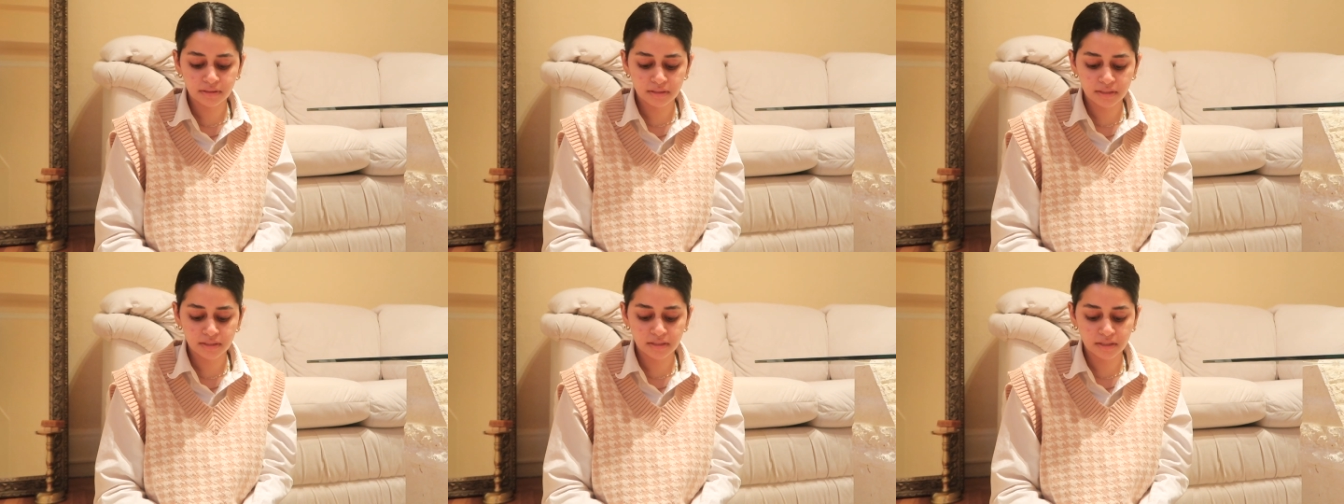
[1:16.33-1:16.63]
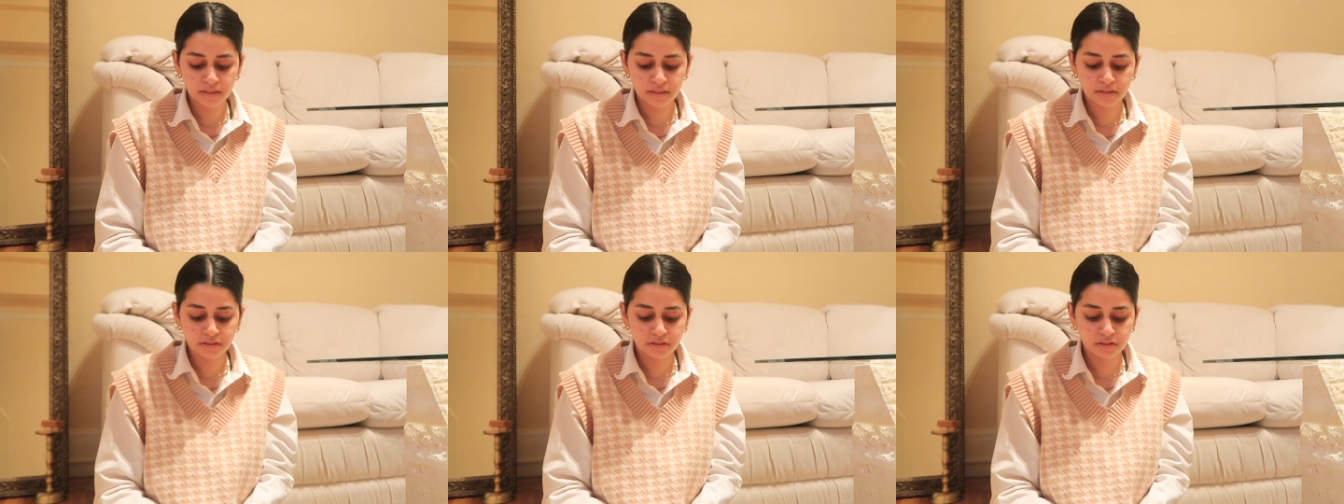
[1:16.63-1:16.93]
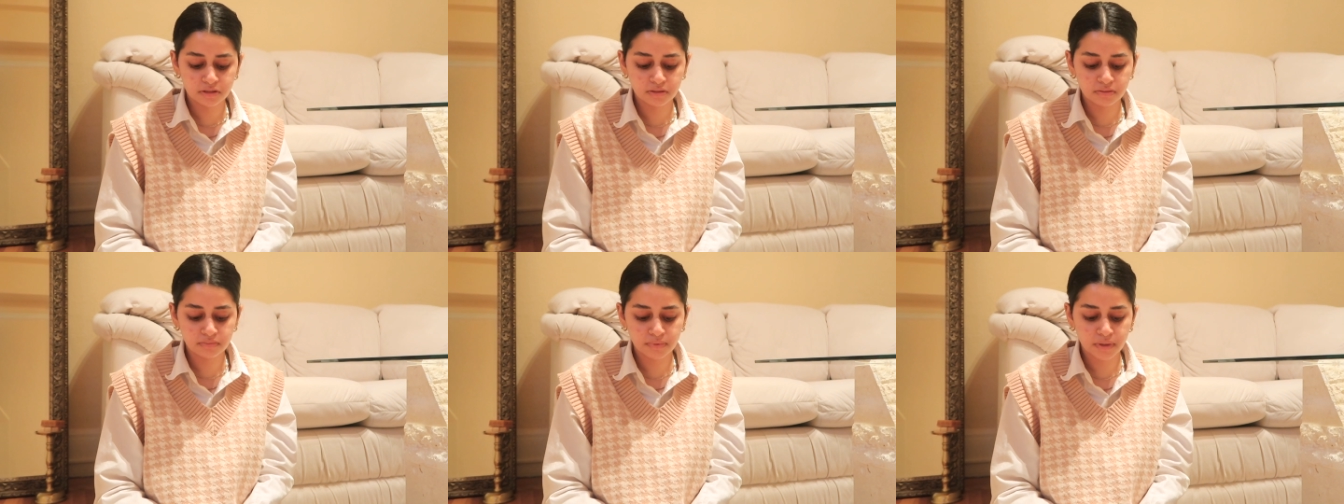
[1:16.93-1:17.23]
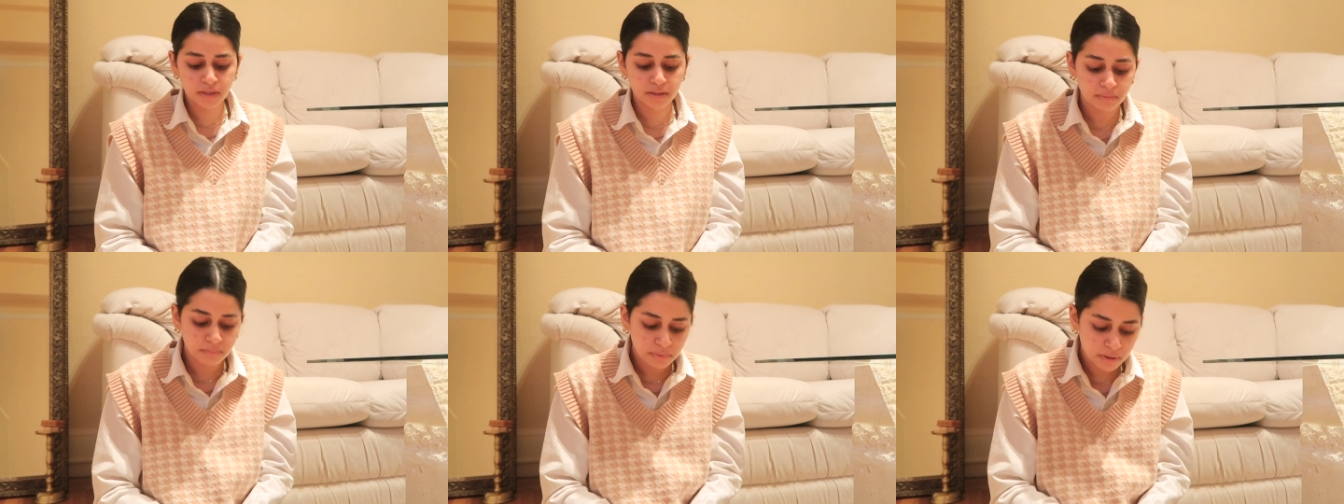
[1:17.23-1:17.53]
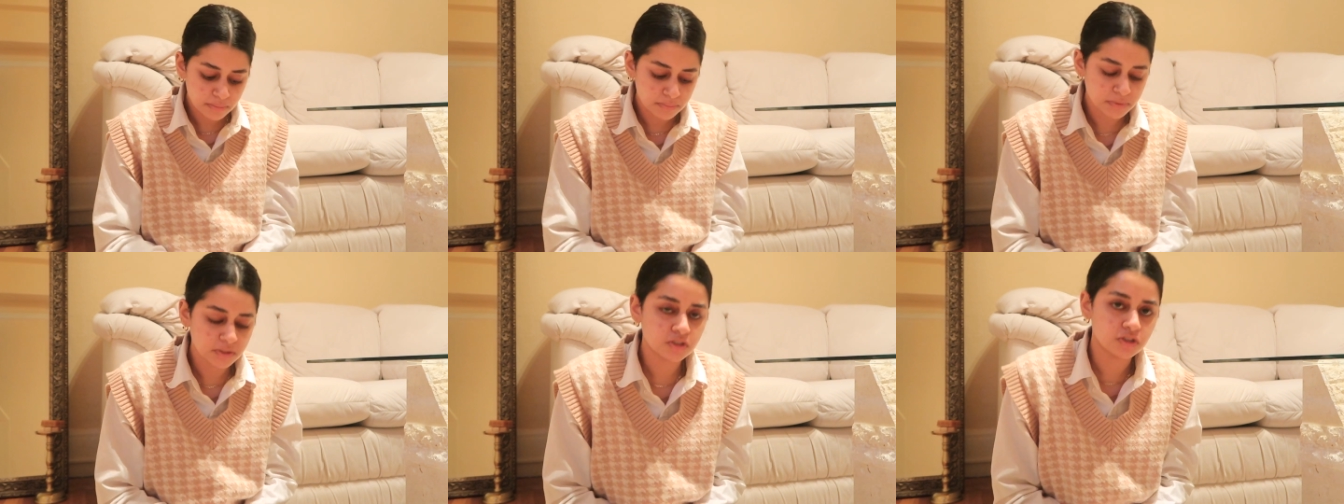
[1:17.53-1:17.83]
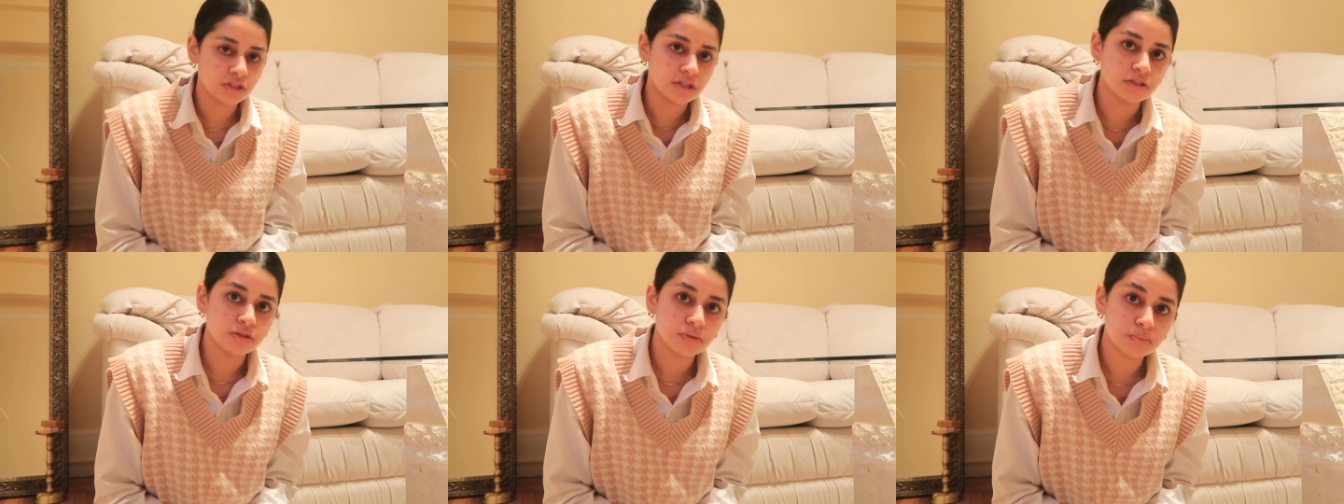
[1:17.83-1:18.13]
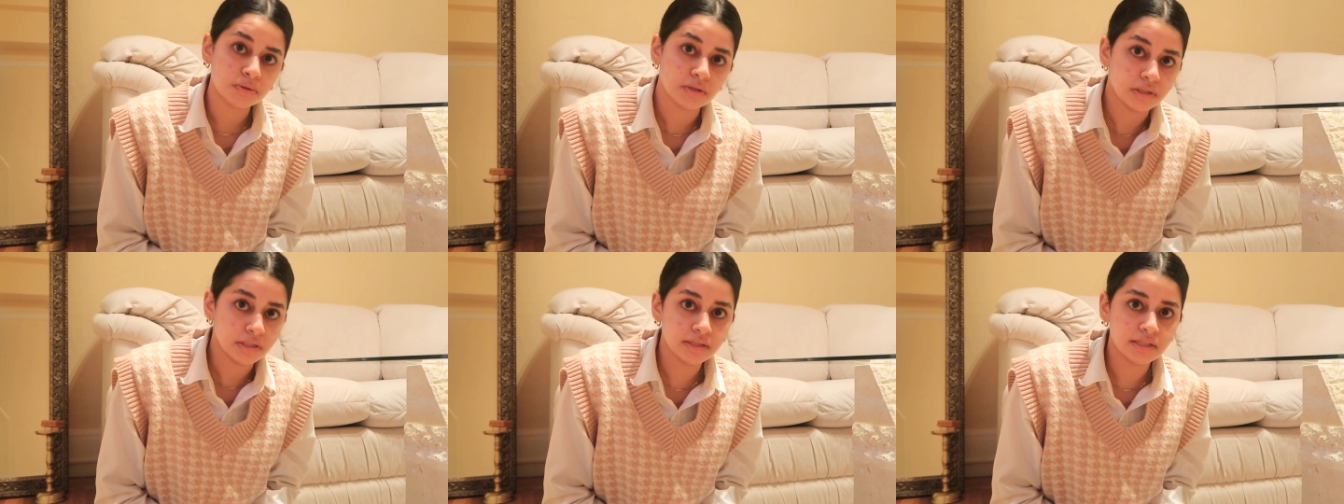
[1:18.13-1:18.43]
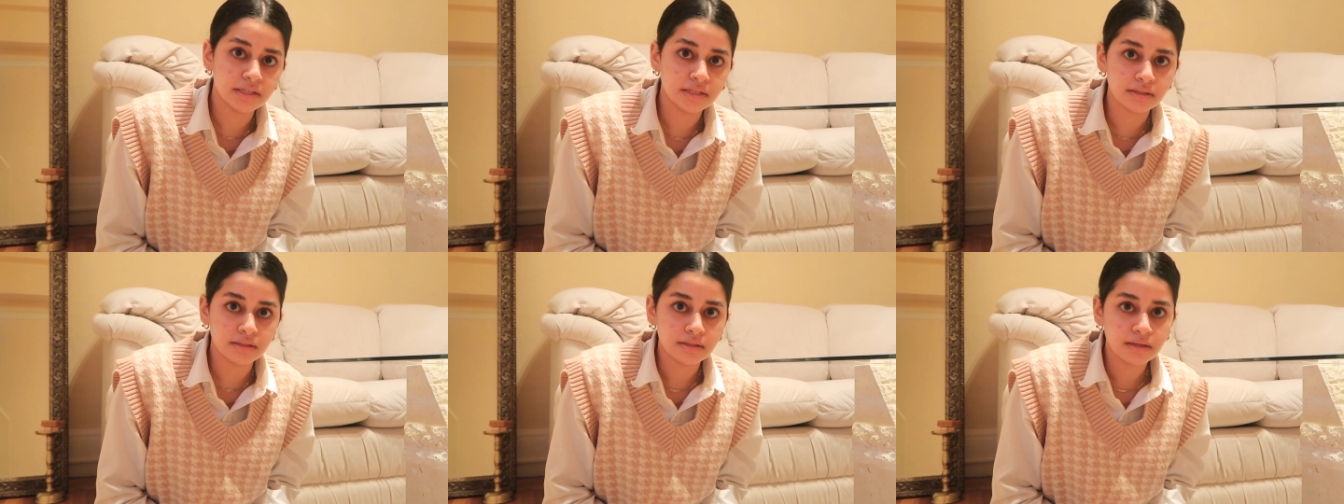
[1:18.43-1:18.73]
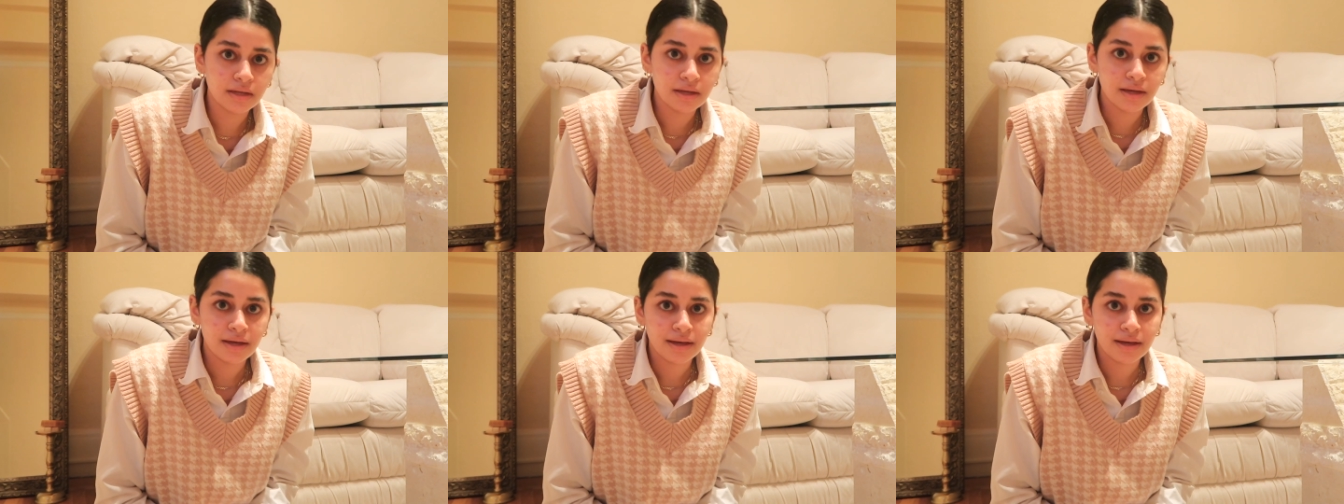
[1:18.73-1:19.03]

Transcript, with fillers: like I ride public transport and then